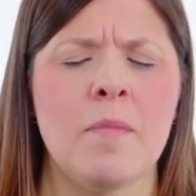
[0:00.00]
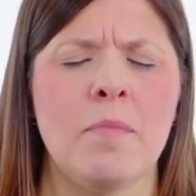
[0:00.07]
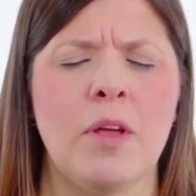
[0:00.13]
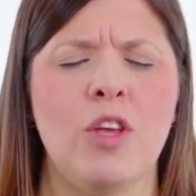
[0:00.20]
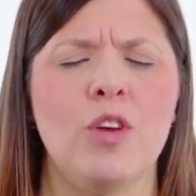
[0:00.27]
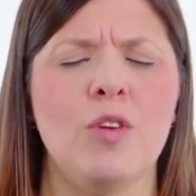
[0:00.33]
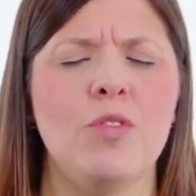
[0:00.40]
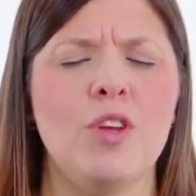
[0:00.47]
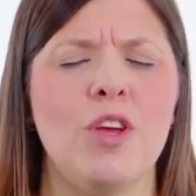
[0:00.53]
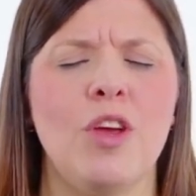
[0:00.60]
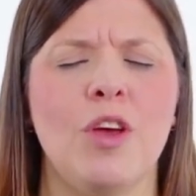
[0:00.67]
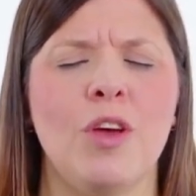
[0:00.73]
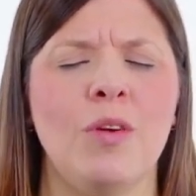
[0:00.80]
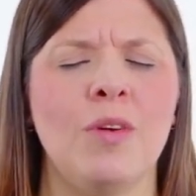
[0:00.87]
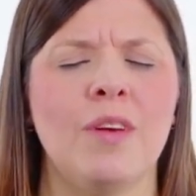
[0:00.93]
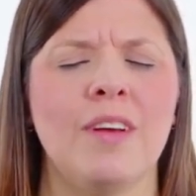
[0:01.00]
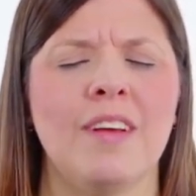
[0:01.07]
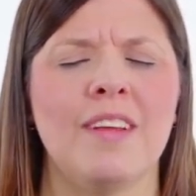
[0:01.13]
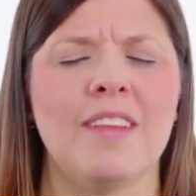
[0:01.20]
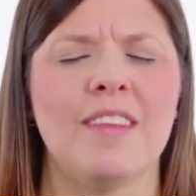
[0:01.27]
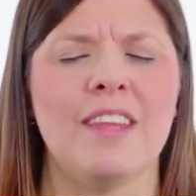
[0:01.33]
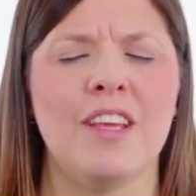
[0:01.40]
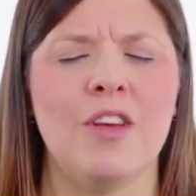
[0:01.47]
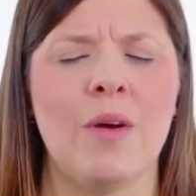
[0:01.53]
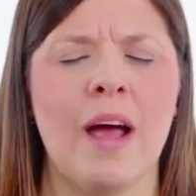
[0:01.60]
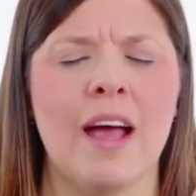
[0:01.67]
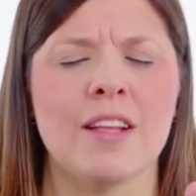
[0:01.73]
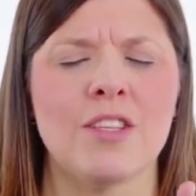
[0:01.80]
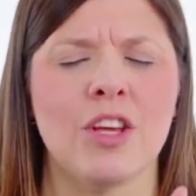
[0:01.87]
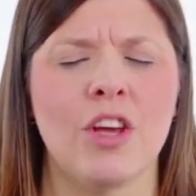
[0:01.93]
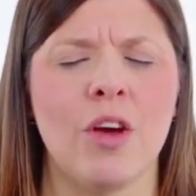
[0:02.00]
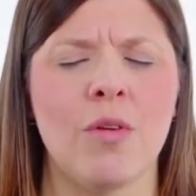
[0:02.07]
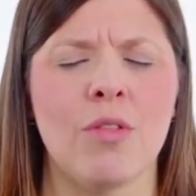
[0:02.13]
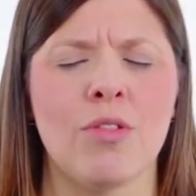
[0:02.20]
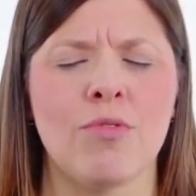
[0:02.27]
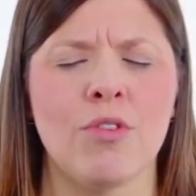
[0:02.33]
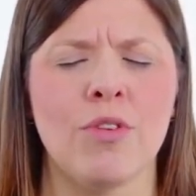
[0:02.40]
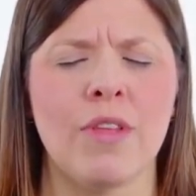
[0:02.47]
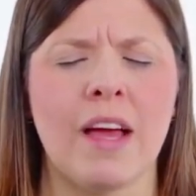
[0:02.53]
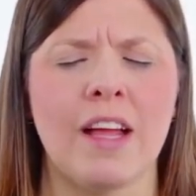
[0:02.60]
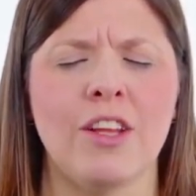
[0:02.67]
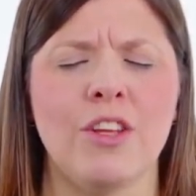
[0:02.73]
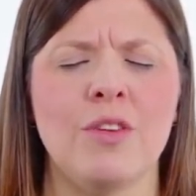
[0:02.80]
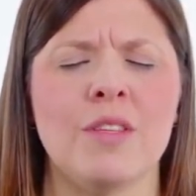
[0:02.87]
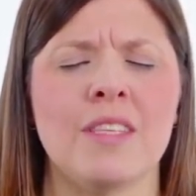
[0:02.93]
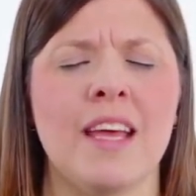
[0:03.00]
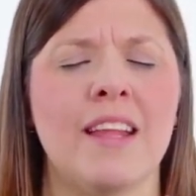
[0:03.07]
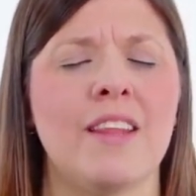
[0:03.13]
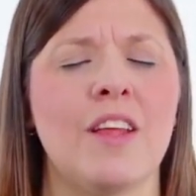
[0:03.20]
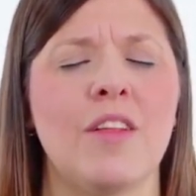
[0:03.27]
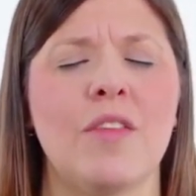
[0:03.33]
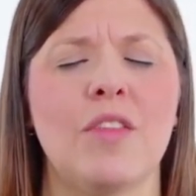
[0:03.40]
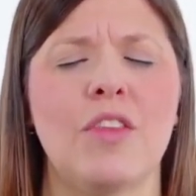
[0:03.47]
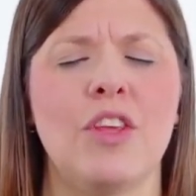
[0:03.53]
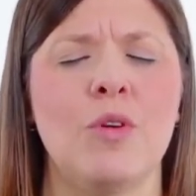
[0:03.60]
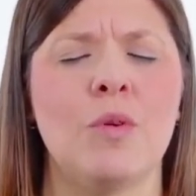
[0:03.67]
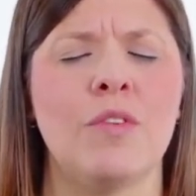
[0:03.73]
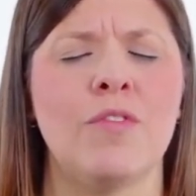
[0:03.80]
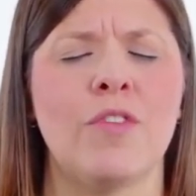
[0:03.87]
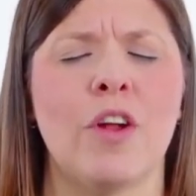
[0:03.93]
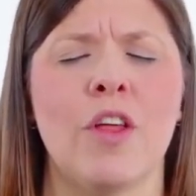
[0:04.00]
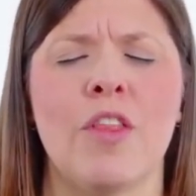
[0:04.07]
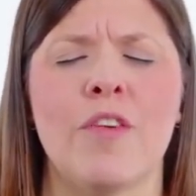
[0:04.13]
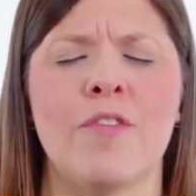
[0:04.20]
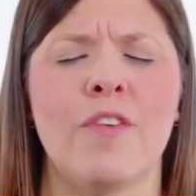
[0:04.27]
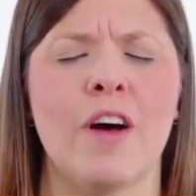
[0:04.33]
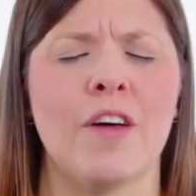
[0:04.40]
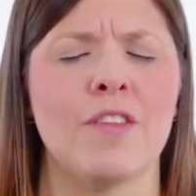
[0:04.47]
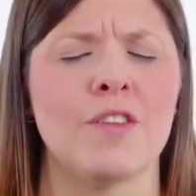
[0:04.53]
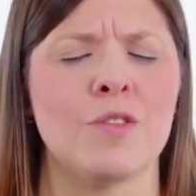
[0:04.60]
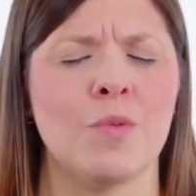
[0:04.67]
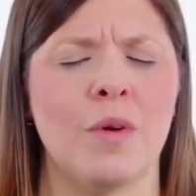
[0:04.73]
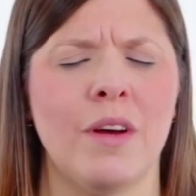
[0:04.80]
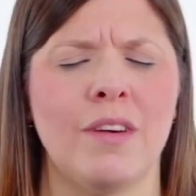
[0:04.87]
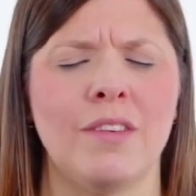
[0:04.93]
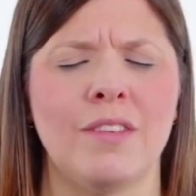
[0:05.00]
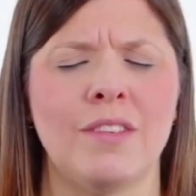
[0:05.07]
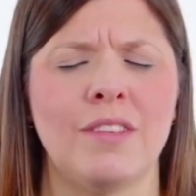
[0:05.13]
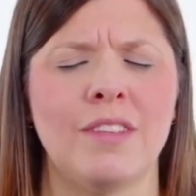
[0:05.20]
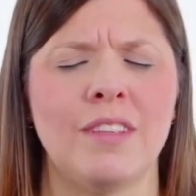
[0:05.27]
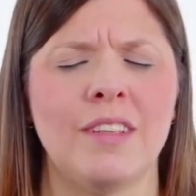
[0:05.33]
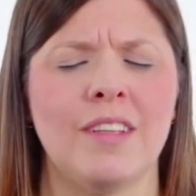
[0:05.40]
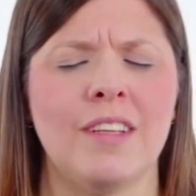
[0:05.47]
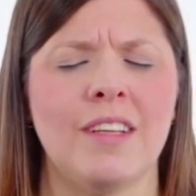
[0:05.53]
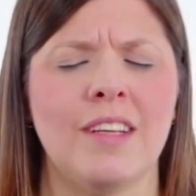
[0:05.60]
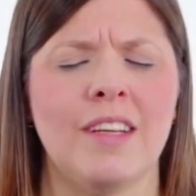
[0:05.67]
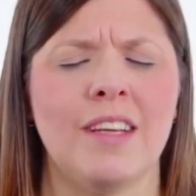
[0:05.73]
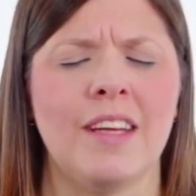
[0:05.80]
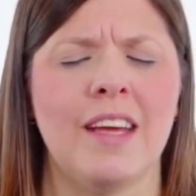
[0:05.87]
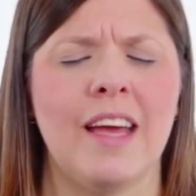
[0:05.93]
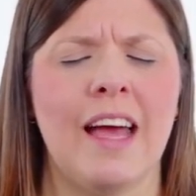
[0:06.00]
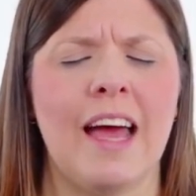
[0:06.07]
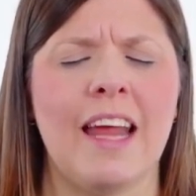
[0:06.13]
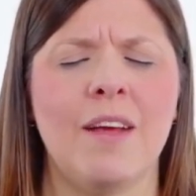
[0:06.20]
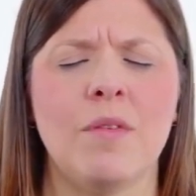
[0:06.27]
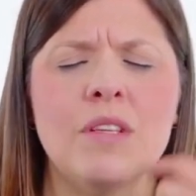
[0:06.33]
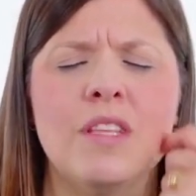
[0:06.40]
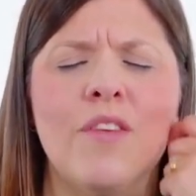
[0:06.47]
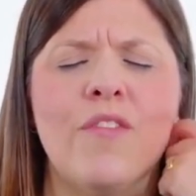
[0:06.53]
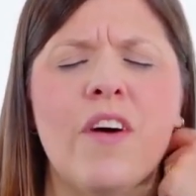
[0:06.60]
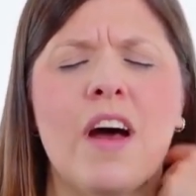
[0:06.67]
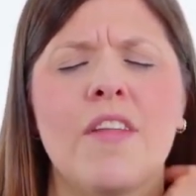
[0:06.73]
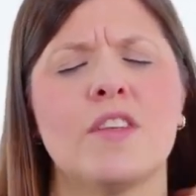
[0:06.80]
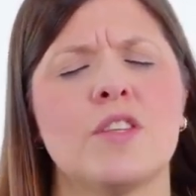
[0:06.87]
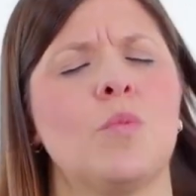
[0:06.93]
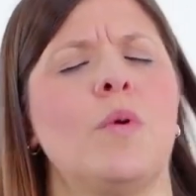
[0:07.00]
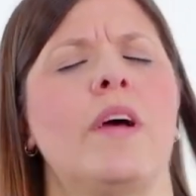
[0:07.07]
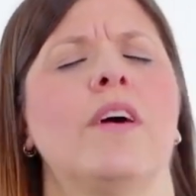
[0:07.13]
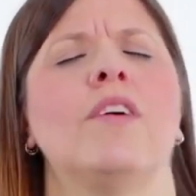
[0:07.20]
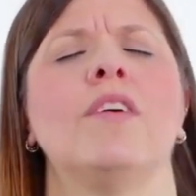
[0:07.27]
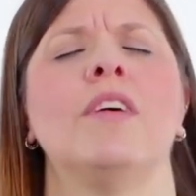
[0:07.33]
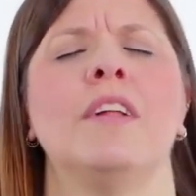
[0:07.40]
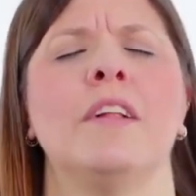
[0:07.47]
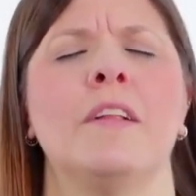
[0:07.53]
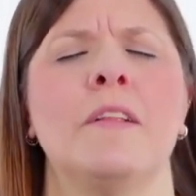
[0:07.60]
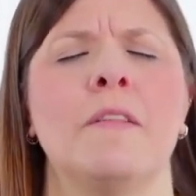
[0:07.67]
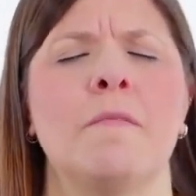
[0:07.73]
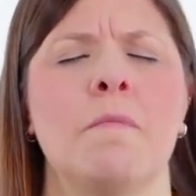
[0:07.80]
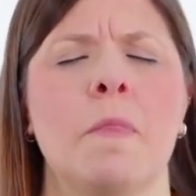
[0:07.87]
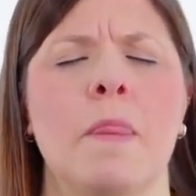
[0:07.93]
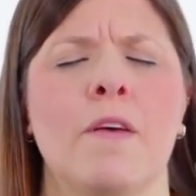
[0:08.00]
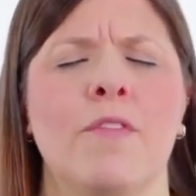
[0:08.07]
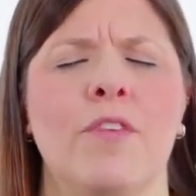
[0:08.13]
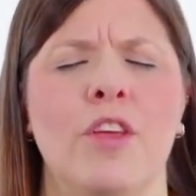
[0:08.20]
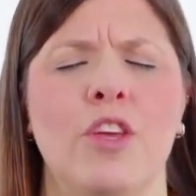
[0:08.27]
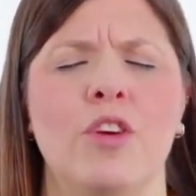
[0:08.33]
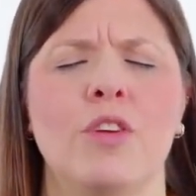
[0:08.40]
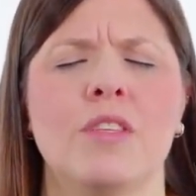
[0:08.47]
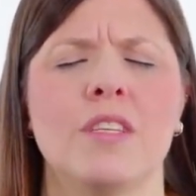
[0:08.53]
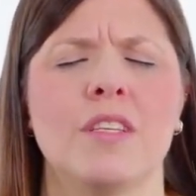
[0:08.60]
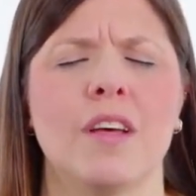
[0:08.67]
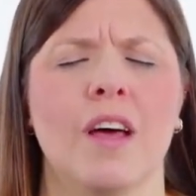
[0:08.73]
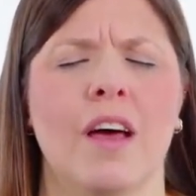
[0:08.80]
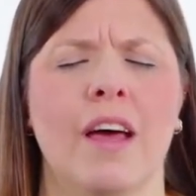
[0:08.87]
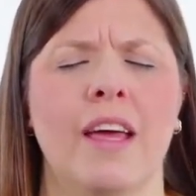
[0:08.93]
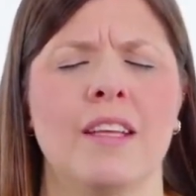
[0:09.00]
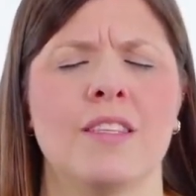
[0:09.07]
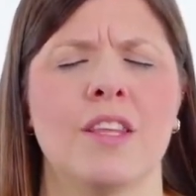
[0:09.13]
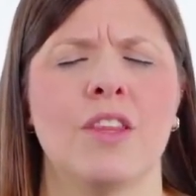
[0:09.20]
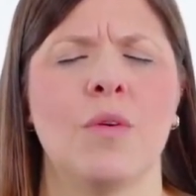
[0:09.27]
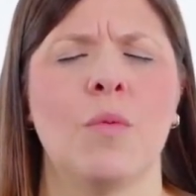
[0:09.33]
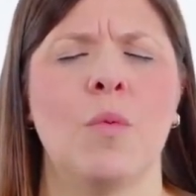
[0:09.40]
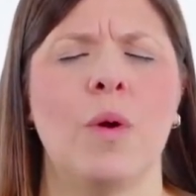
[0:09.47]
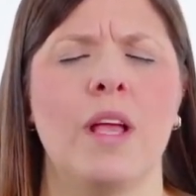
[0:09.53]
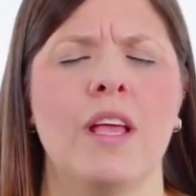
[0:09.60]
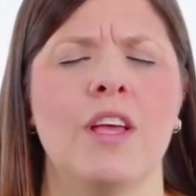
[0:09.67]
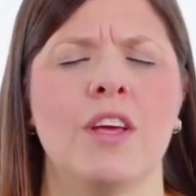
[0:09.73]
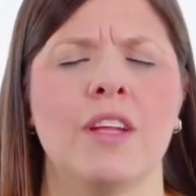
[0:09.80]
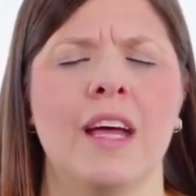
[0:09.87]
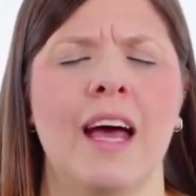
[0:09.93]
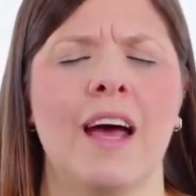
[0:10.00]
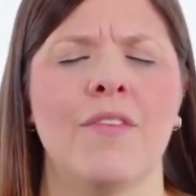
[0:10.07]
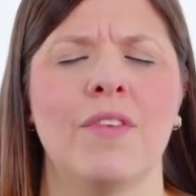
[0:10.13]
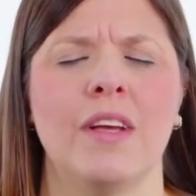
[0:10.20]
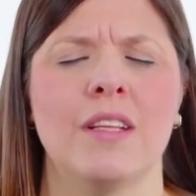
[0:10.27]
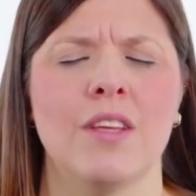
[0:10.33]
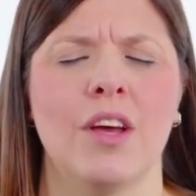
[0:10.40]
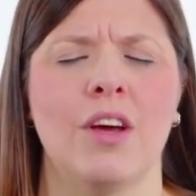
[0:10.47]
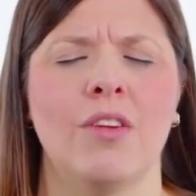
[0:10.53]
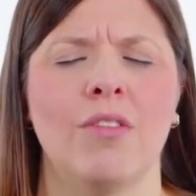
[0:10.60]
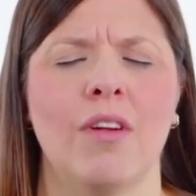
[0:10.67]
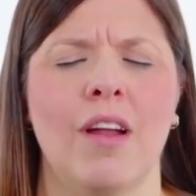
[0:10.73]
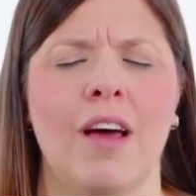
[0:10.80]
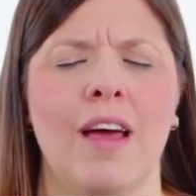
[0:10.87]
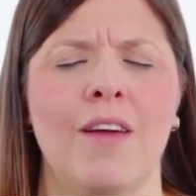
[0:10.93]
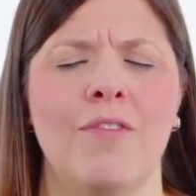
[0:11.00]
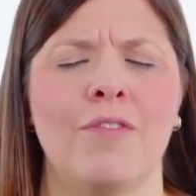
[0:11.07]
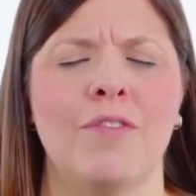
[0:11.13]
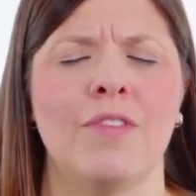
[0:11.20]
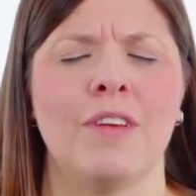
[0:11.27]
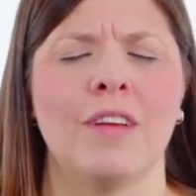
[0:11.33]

but you knew that you had to go through that and you said that you would follow the Father's will. And it was the Father's will for you to die so that we could have eternal life.